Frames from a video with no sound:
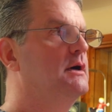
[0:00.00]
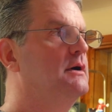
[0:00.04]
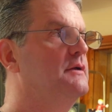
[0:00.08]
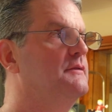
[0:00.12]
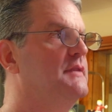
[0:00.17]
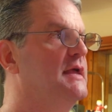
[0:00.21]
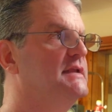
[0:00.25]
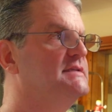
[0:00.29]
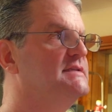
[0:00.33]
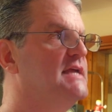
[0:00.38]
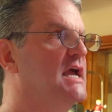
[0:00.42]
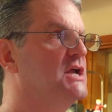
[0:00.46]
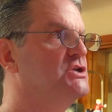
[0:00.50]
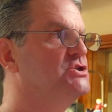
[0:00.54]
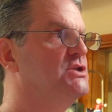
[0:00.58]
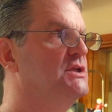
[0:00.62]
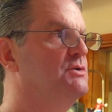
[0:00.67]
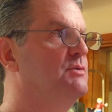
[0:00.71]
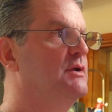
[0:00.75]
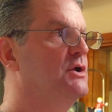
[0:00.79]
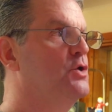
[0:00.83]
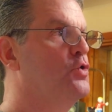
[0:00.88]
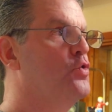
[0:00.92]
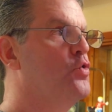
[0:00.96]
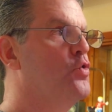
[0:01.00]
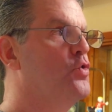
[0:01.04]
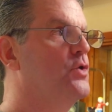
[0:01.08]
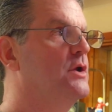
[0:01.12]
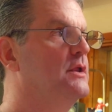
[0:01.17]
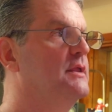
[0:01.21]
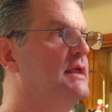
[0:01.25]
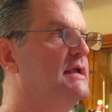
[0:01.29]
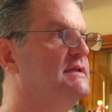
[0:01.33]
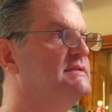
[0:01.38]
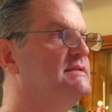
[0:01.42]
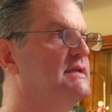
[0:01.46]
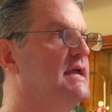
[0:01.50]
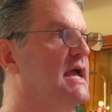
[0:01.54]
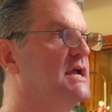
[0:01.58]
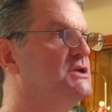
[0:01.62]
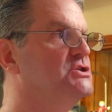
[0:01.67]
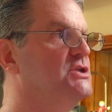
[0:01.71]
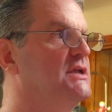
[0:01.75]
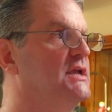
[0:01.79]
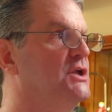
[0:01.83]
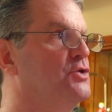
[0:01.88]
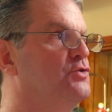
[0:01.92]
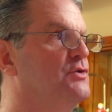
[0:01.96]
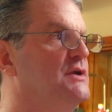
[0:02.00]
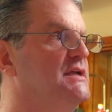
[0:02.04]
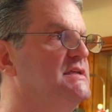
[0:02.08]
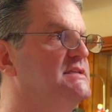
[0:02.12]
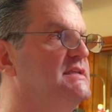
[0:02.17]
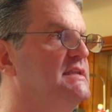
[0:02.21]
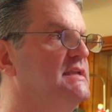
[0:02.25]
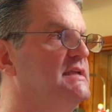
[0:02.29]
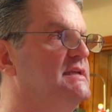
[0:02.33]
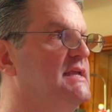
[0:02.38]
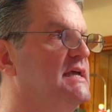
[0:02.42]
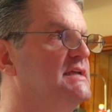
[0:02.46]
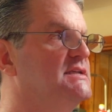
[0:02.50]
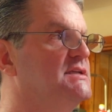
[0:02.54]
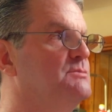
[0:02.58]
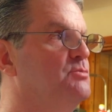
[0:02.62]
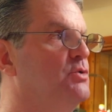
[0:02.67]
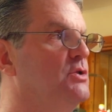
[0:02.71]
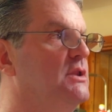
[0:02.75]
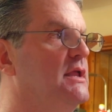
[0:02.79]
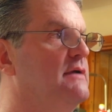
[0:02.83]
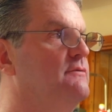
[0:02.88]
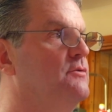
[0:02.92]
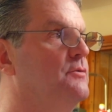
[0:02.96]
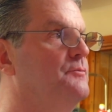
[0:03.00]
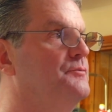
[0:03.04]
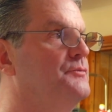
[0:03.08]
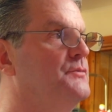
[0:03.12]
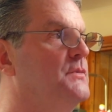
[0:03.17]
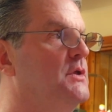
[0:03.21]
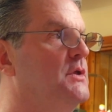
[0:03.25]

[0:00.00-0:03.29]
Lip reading: That's actually that's actually increasing the decibel level.